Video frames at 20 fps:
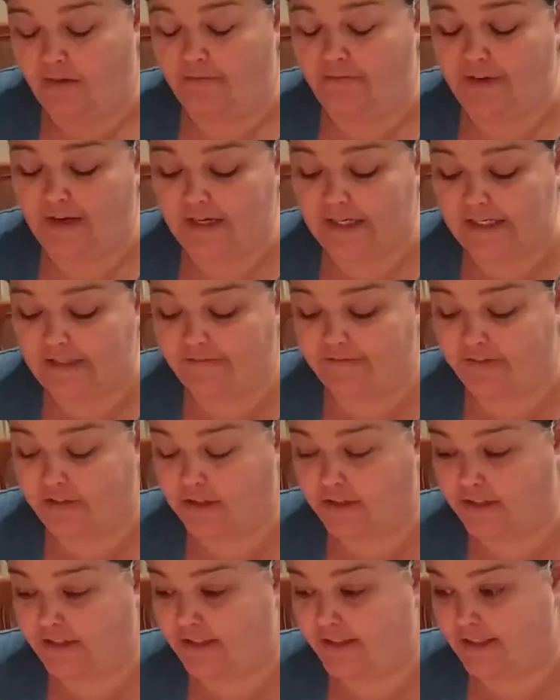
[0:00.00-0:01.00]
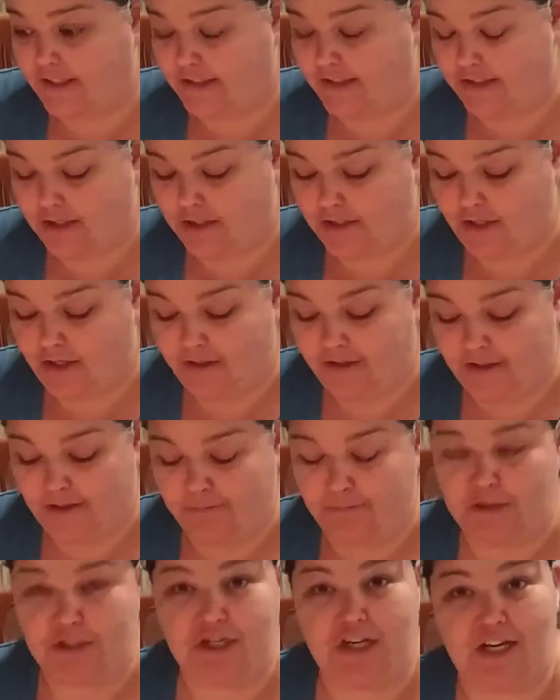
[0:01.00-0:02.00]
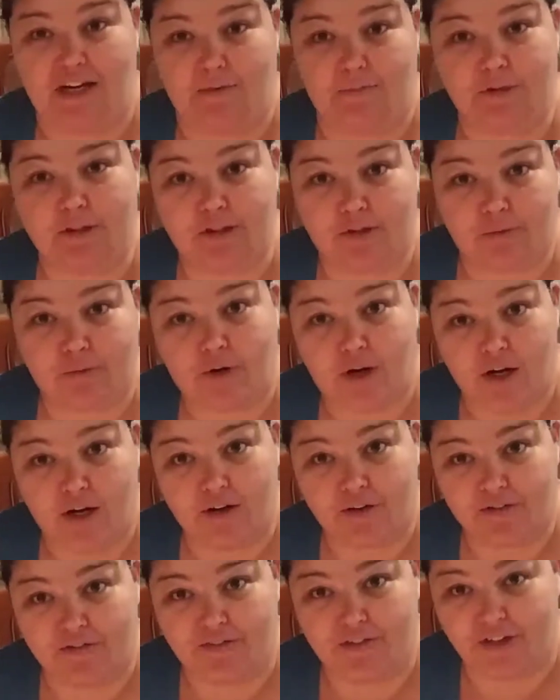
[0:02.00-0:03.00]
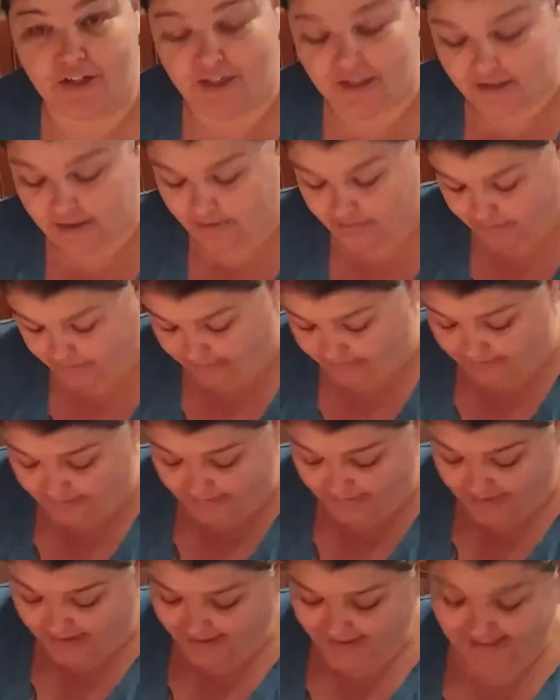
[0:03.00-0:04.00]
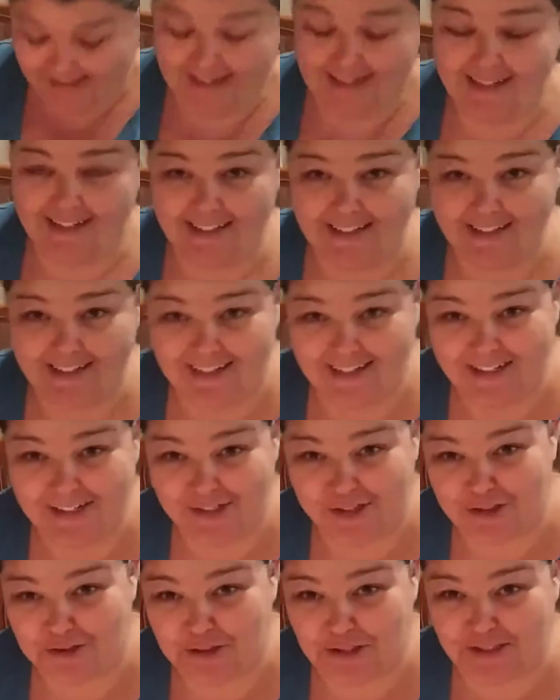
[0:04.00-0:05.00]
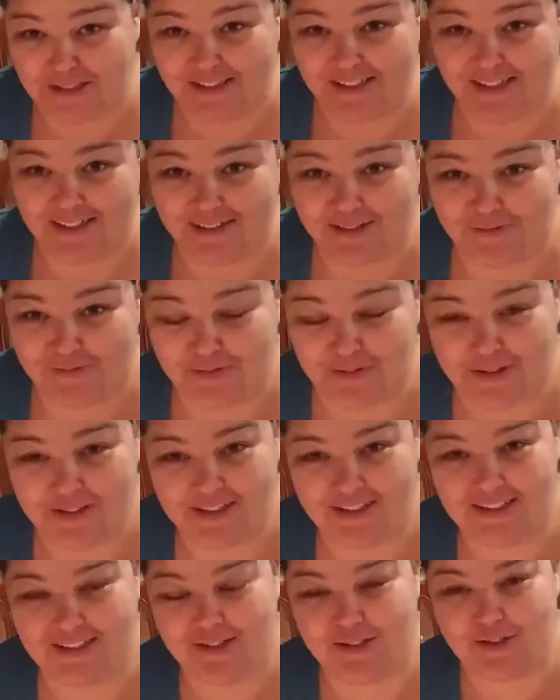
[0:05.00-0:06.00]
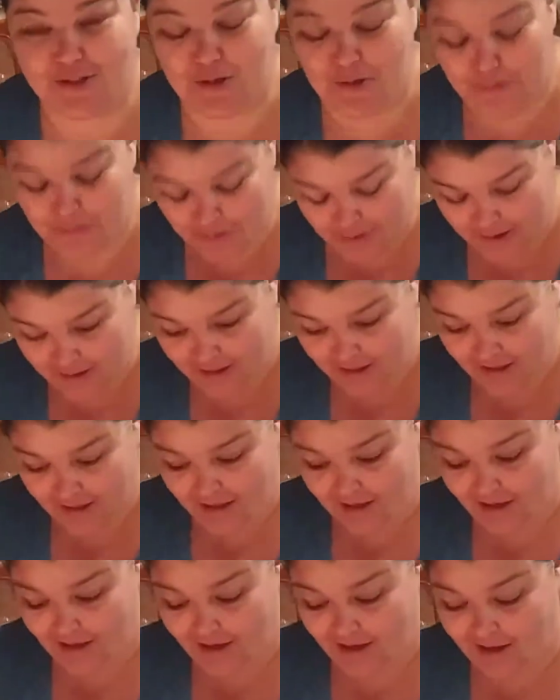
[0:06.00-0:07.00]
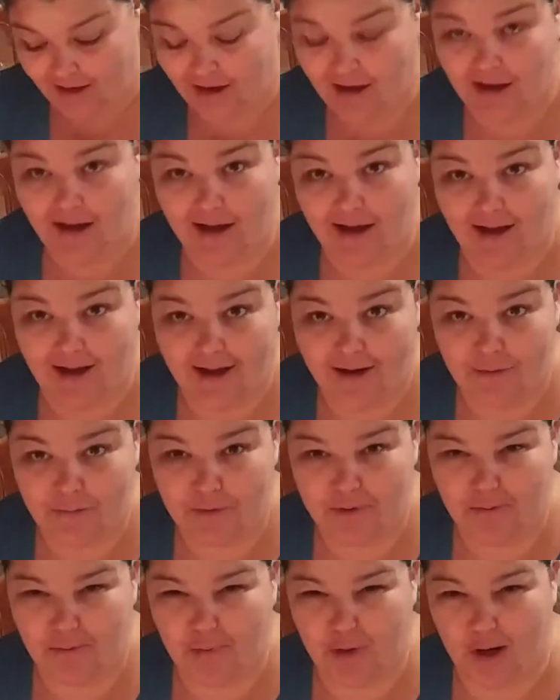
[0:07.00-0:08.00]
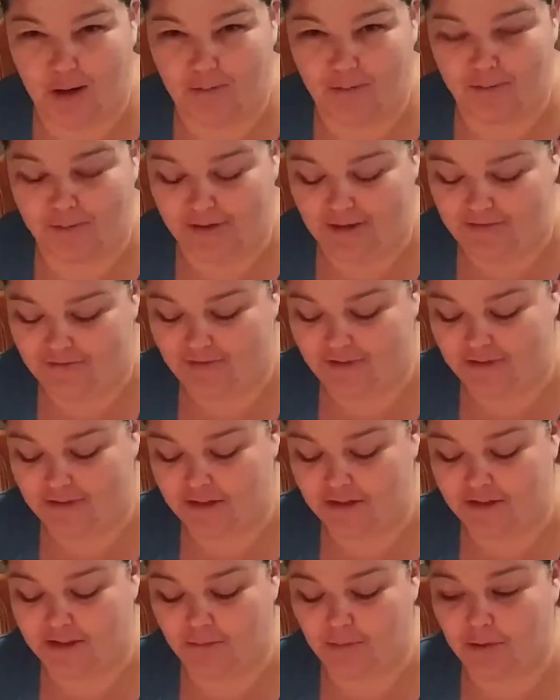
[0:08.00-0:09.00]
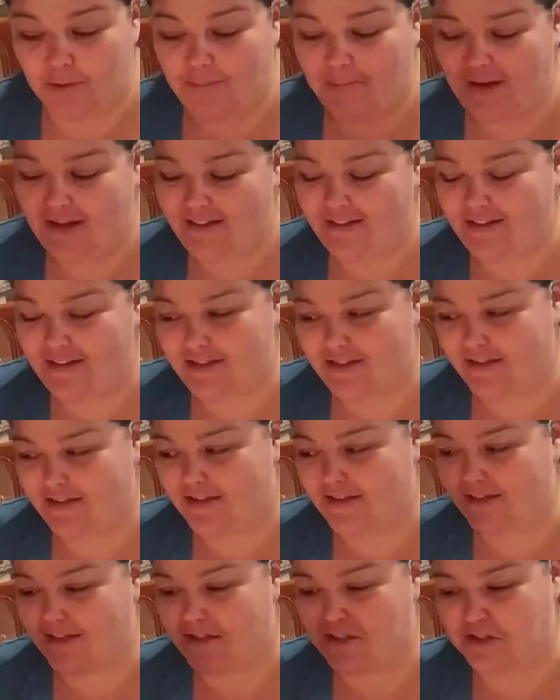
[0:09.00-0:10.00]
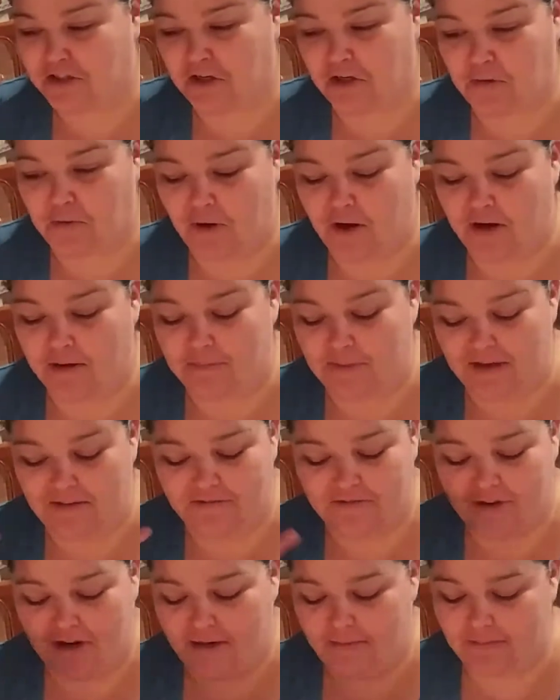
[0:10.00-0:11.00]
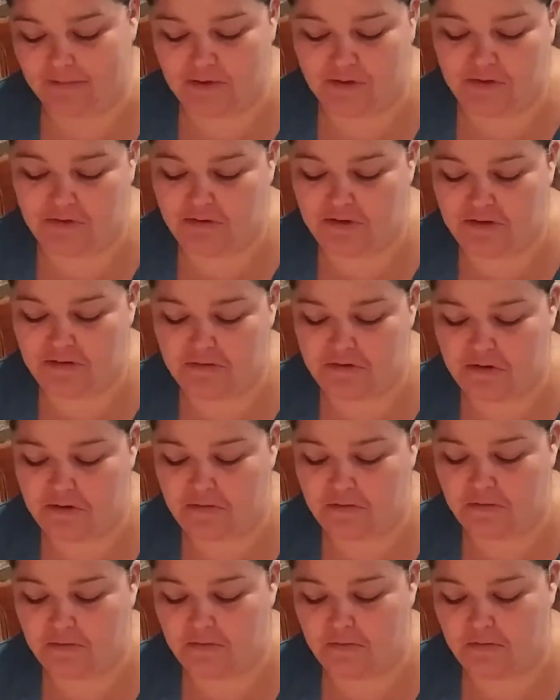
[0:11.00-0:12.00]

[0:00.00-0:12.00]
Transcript: Very first stitches on this machine with the wrong foot. because I didn't get a straight stitch foot. So I will probably eventually, but mainly this is going to go on my frame, so I don't know.